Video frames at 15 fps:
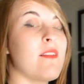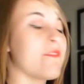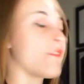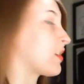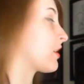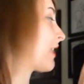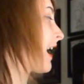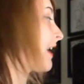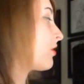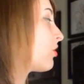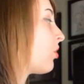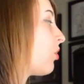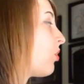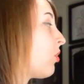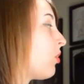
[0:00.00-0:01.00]
for that
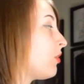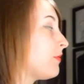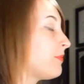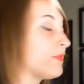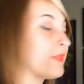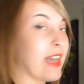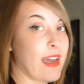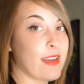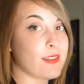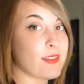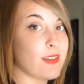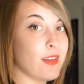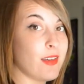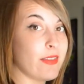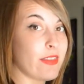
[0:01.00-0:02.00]
hole that
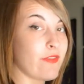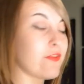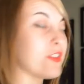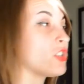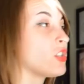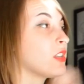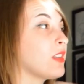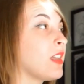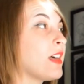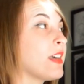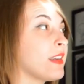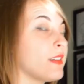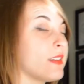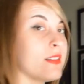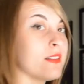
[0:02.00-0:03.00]
the fishing
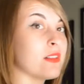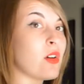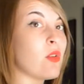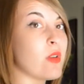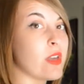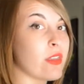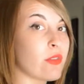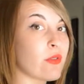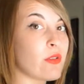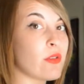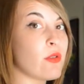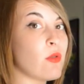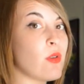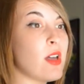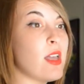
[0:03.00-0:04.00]
line is going
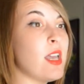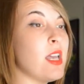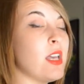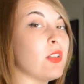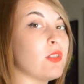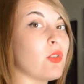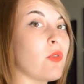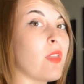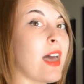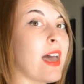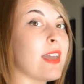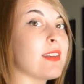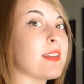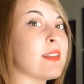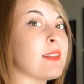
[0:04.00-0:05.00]
through so
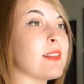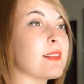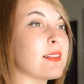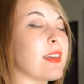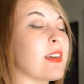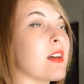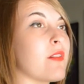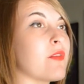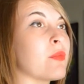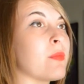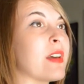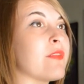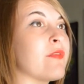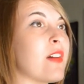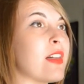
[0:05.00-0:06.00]
that it doesn't get covered
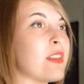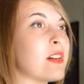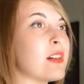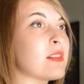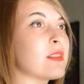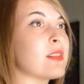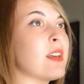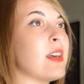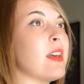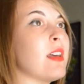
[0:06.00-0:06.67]
by feathers